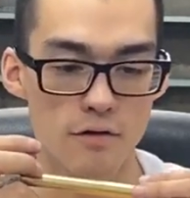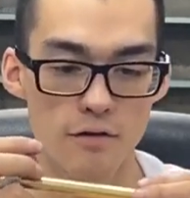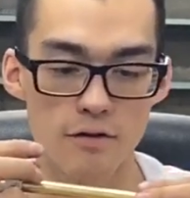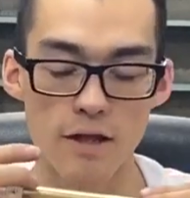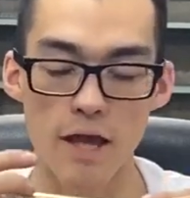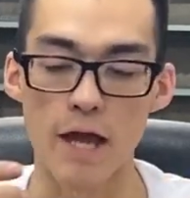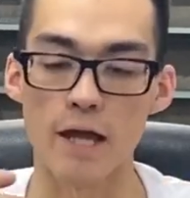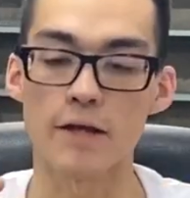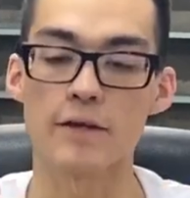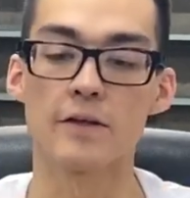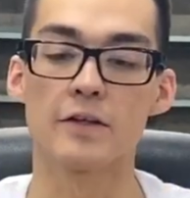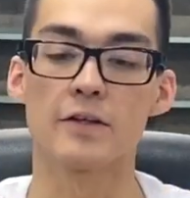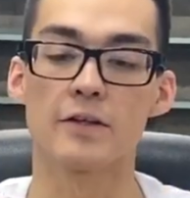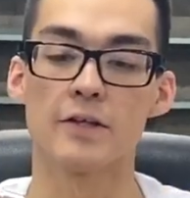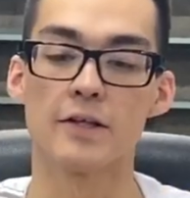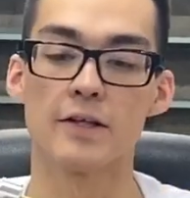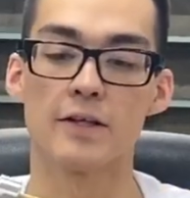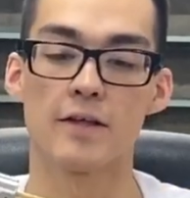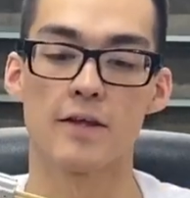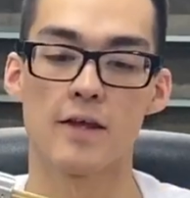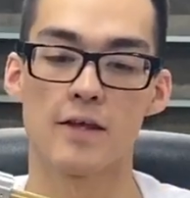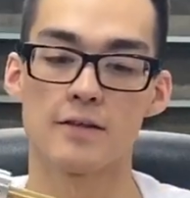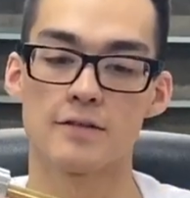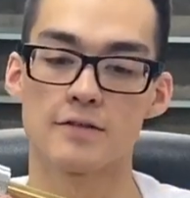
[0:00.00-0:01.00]

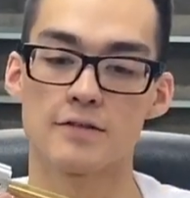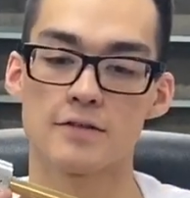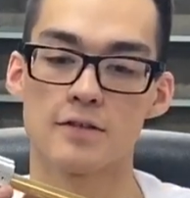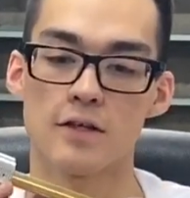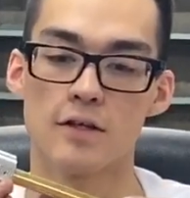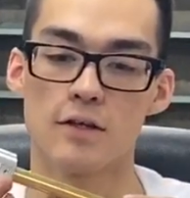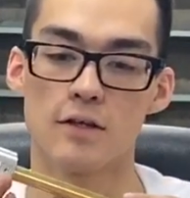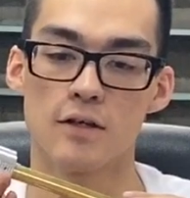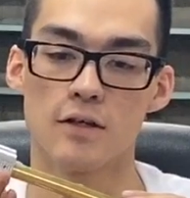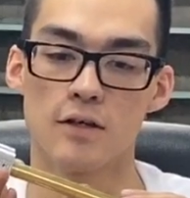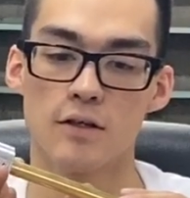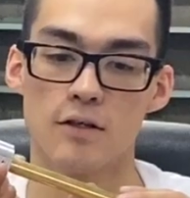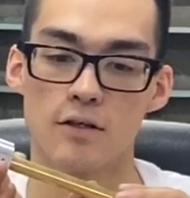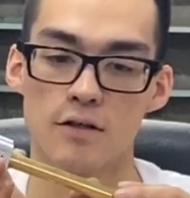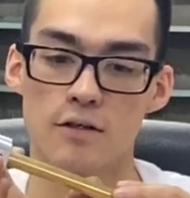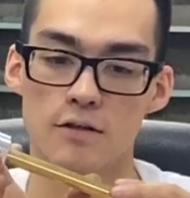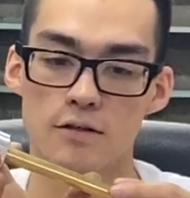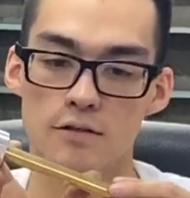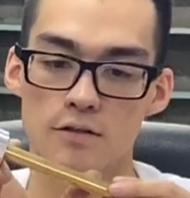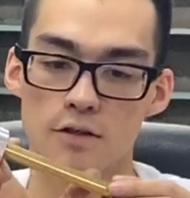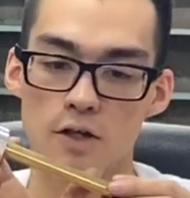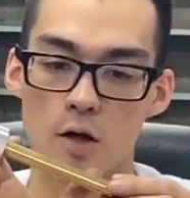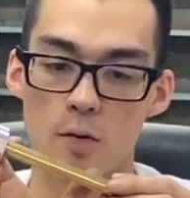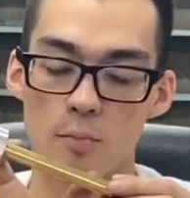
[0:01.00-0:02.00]
technically gets
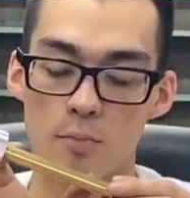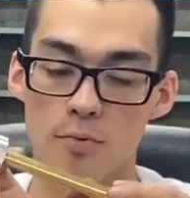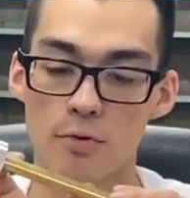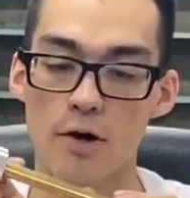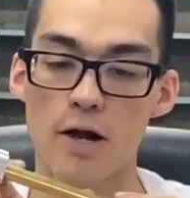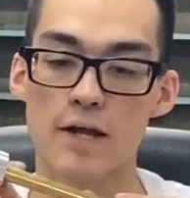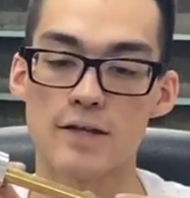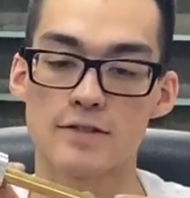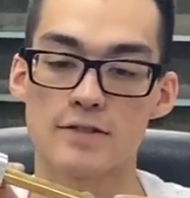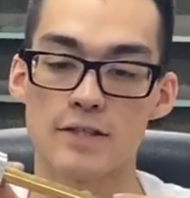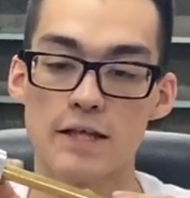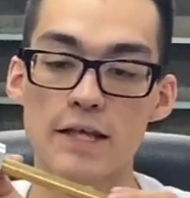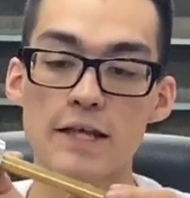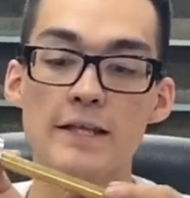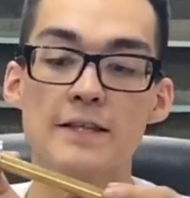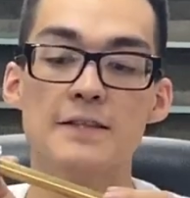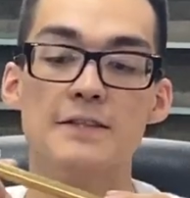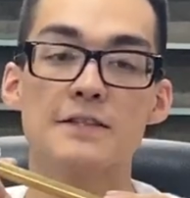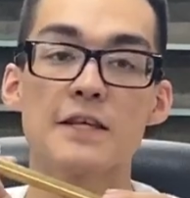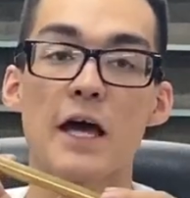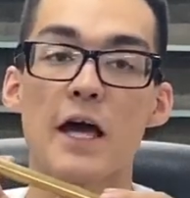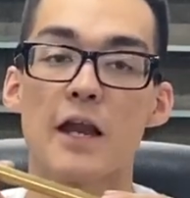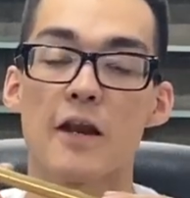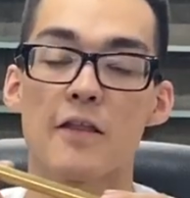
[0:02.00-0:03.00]
compressed
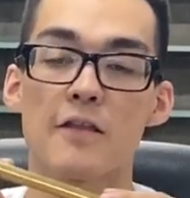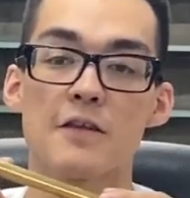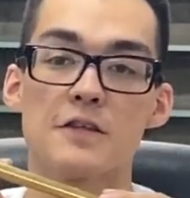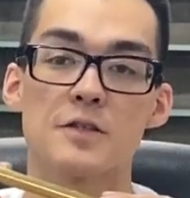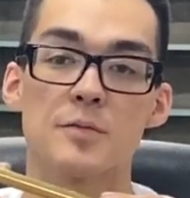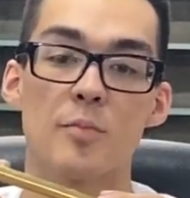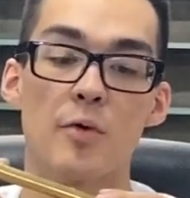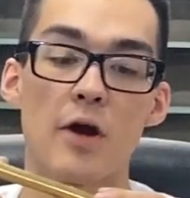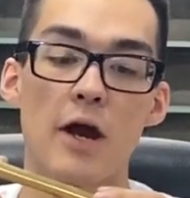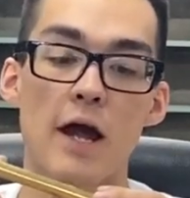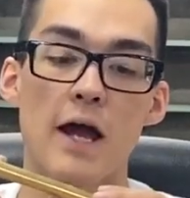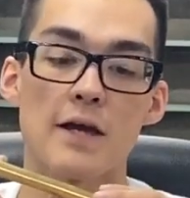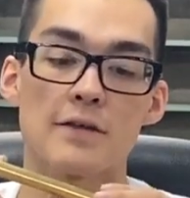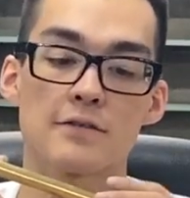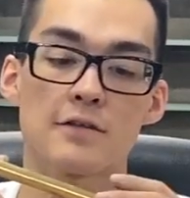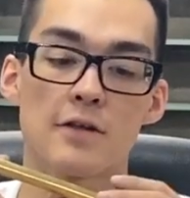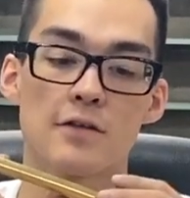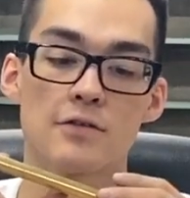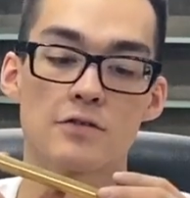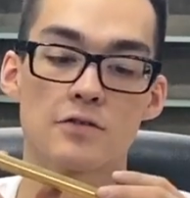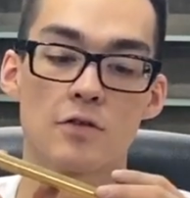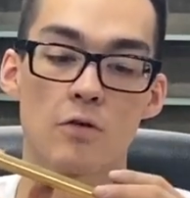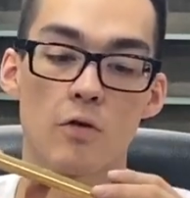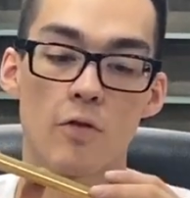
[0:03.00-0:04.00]
inside of this brass.
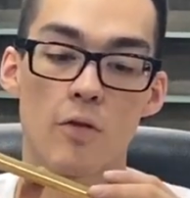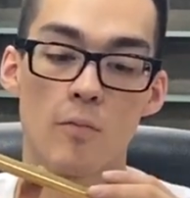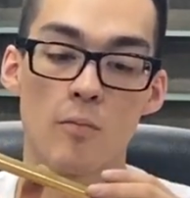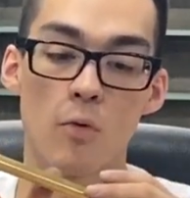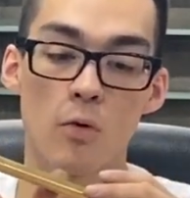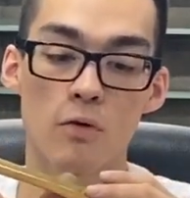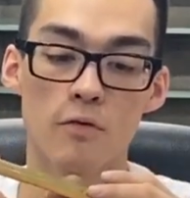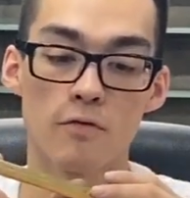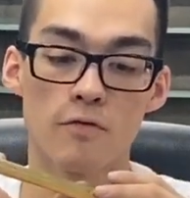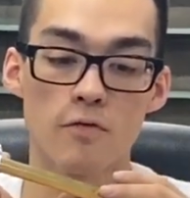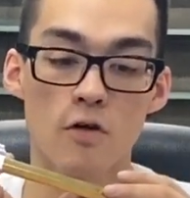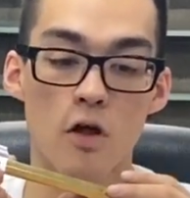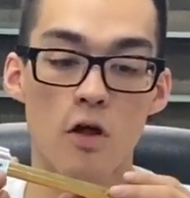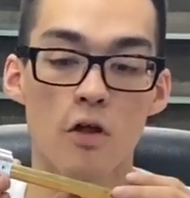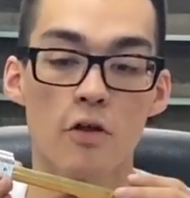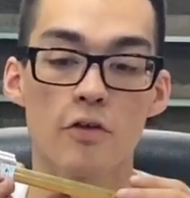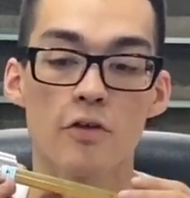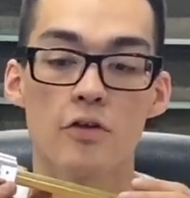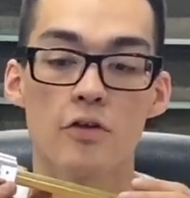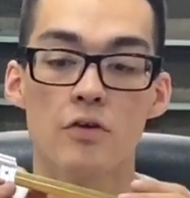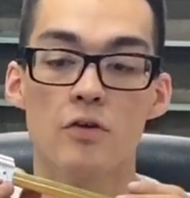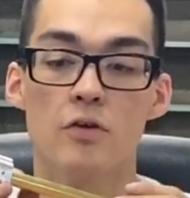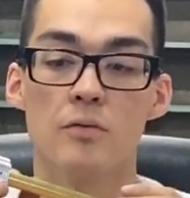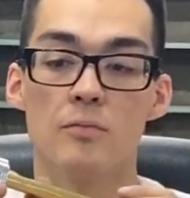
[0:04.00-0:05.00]
And so the more
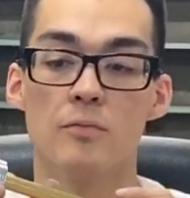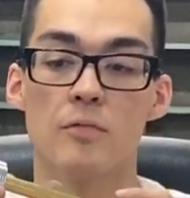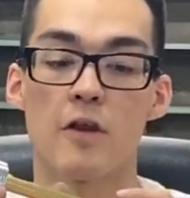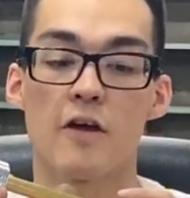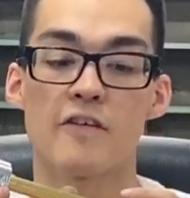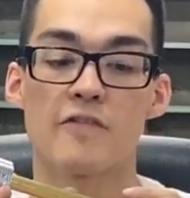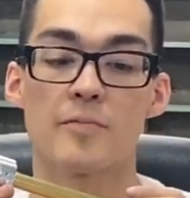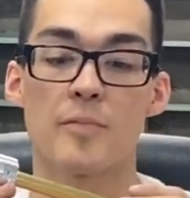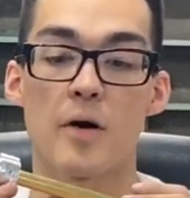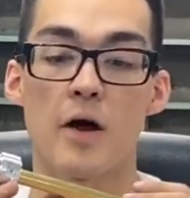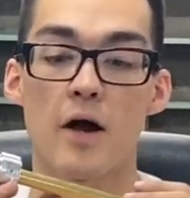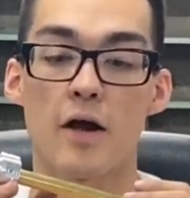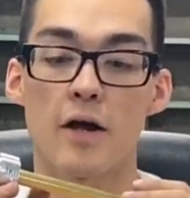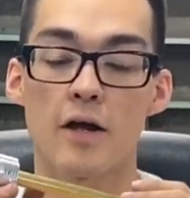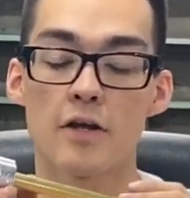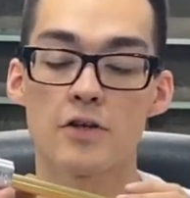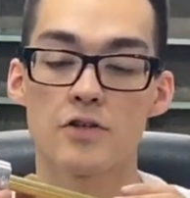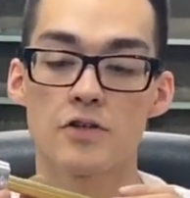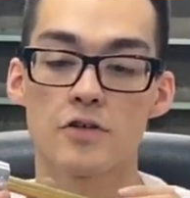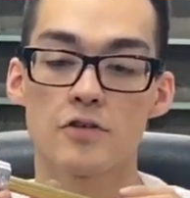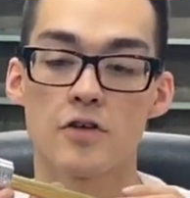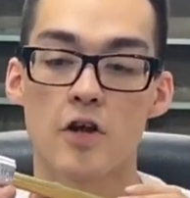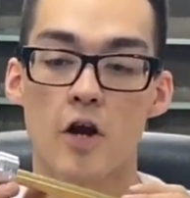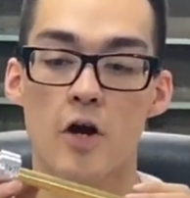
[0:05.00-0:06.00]
volume left behind
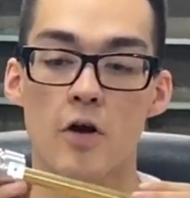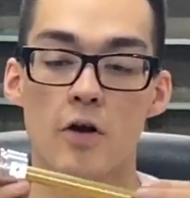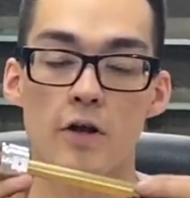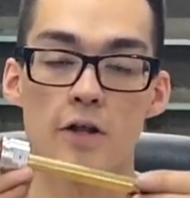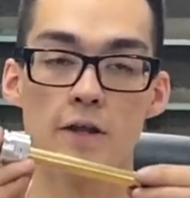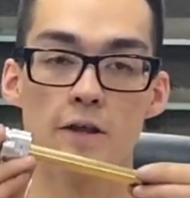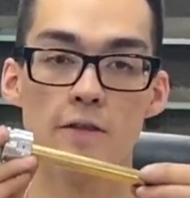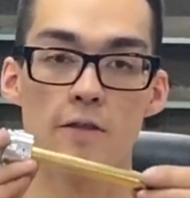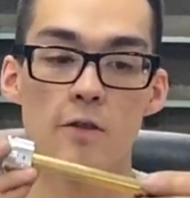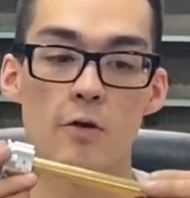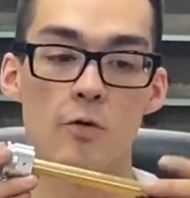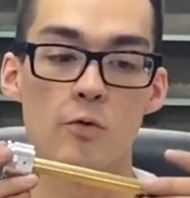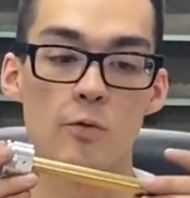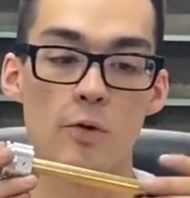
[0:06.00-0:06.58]
your dart in the